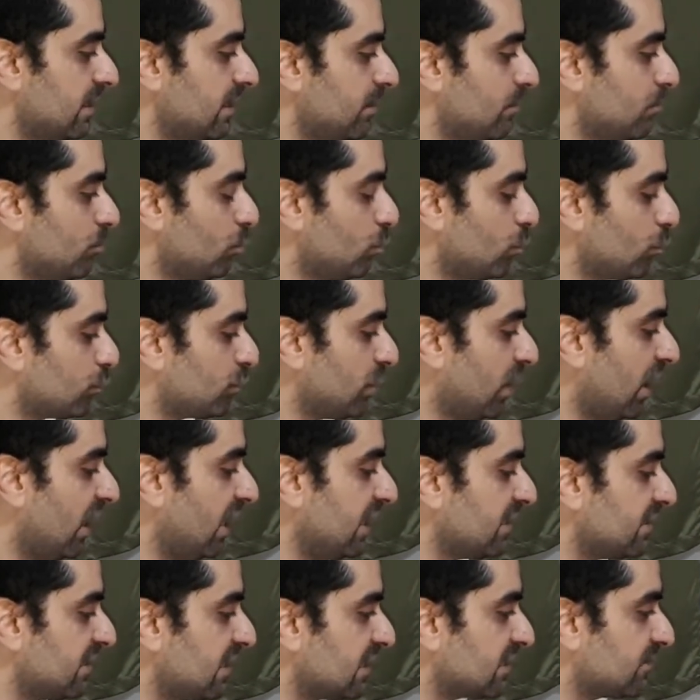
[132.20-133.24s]
moved
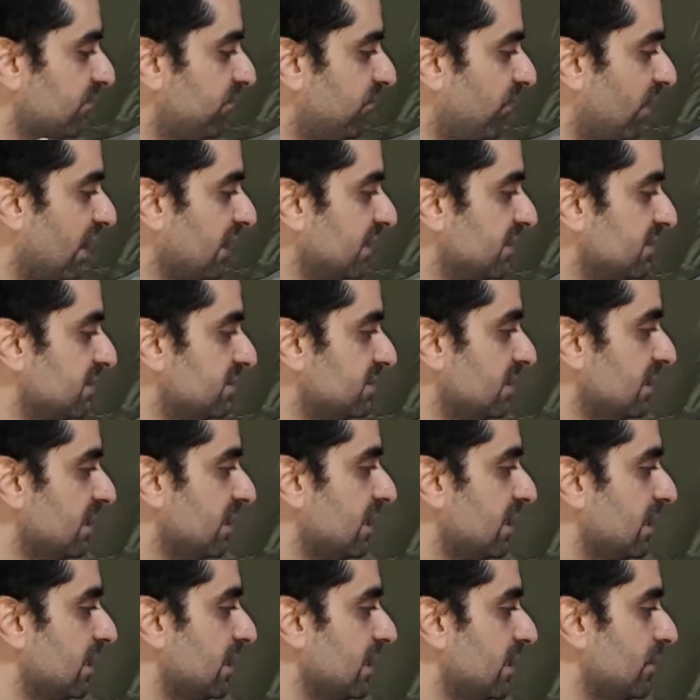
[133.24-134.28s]
higher and wider
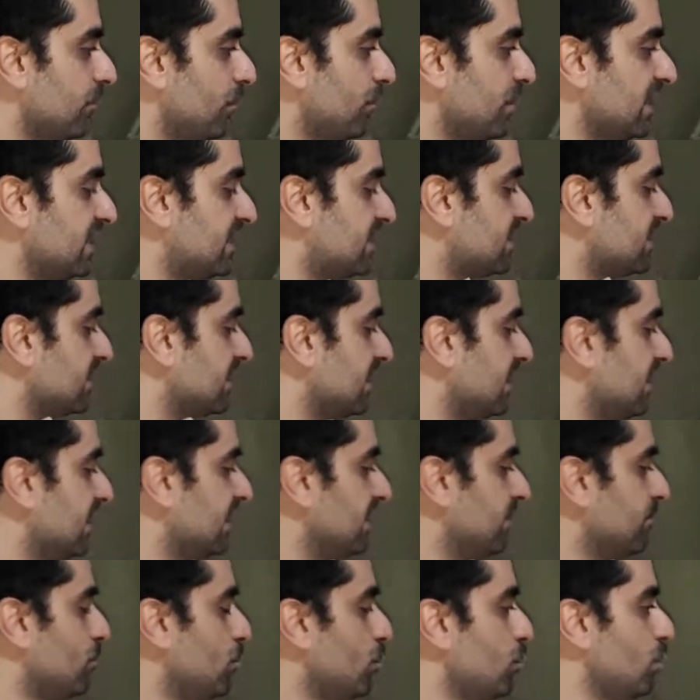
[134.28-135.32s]
with
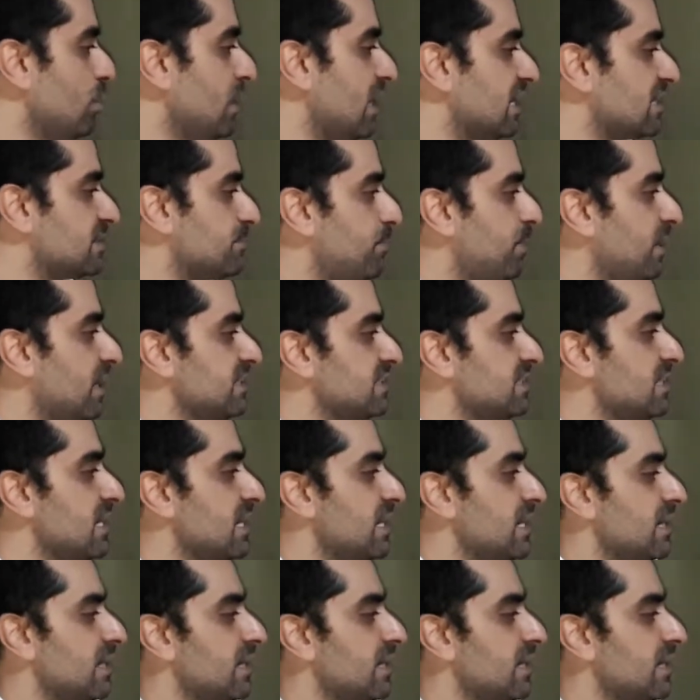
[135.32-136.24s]
Müller's pass.